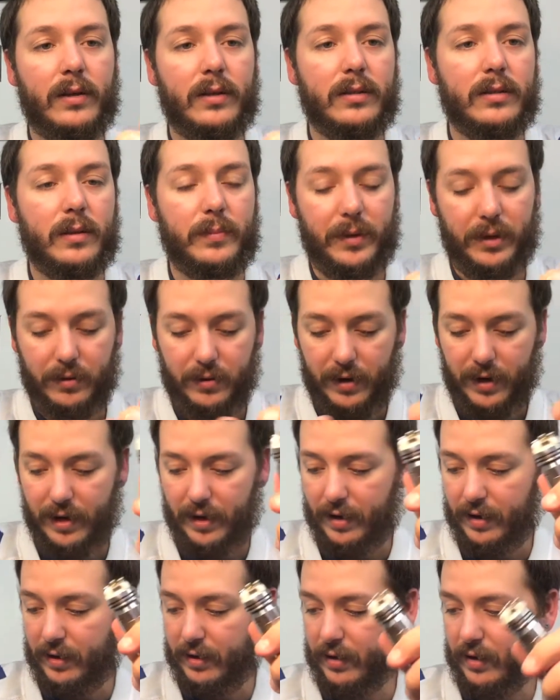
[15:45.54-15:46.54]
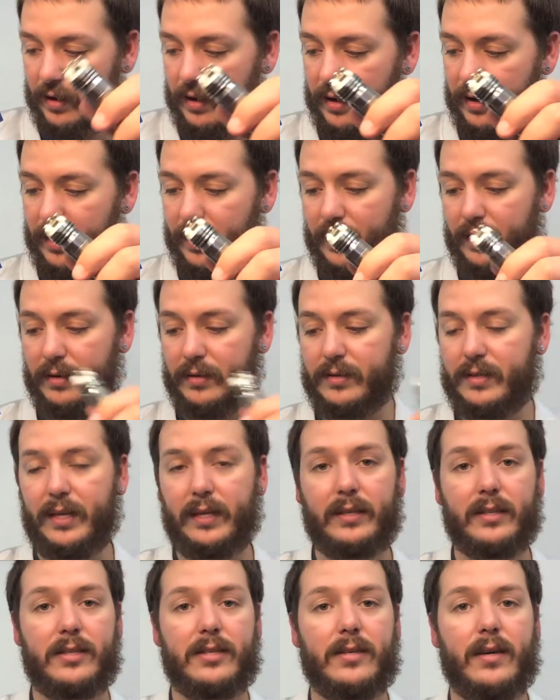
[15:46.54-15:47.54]
So let me go ahead and
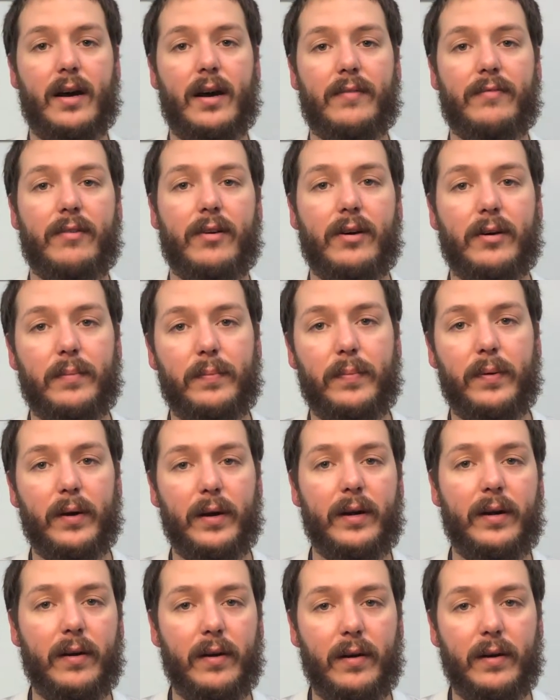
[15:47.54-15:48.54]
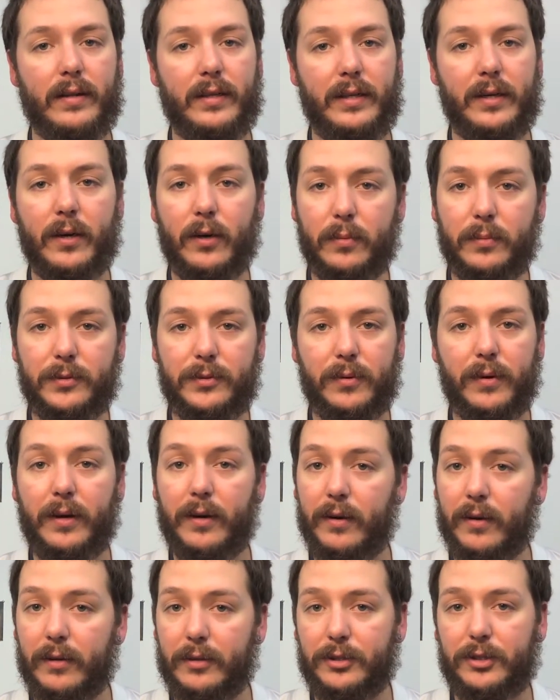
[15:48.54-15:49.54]
take this off. I'll put it on the ohms
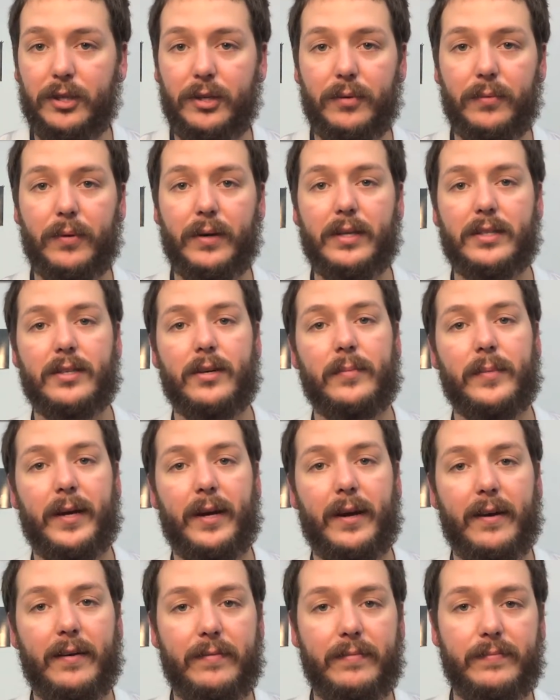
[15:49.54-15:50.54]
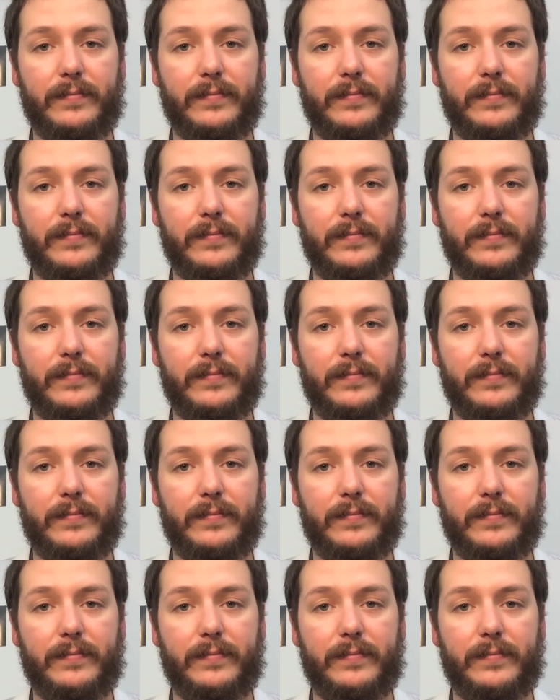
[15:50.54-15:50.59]
reader and I'll show you what it's ohming at.